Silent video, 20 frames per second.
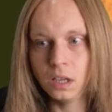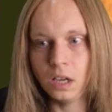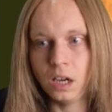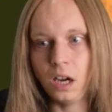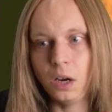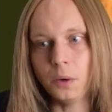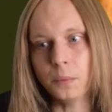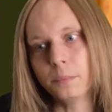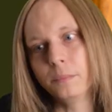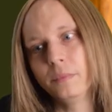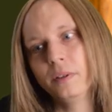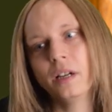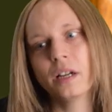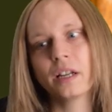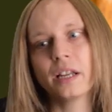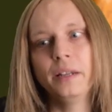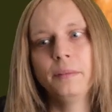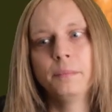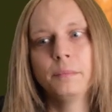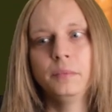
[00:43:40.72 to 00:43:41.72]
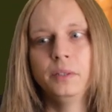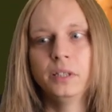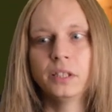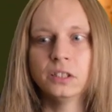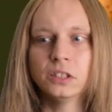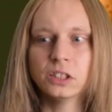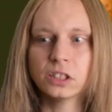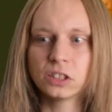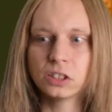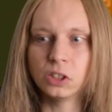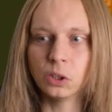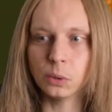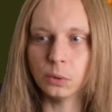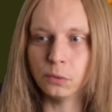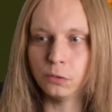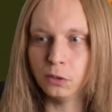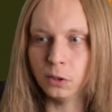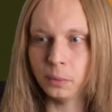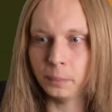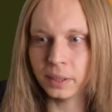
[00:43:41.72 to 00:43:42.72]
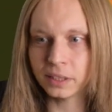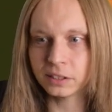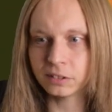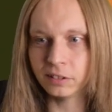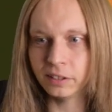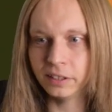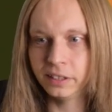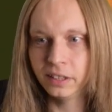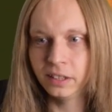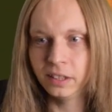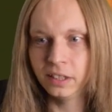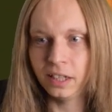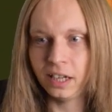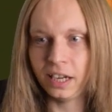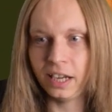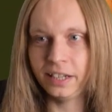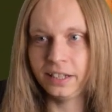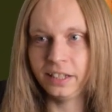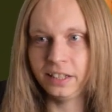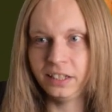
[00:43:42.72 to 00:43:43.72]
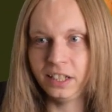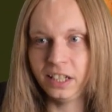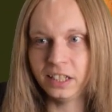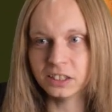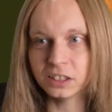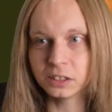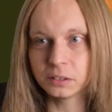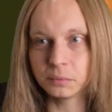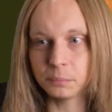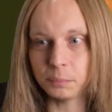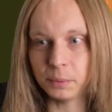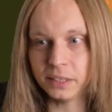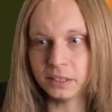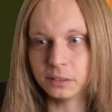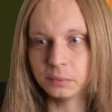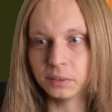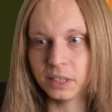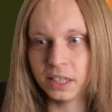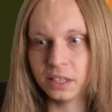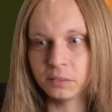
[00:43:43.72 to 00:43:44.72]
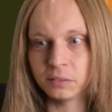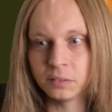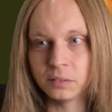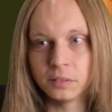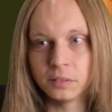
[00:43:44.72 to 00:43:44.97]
Oh, okay, you can just toggle through them actually. And then, yeah, just place them down.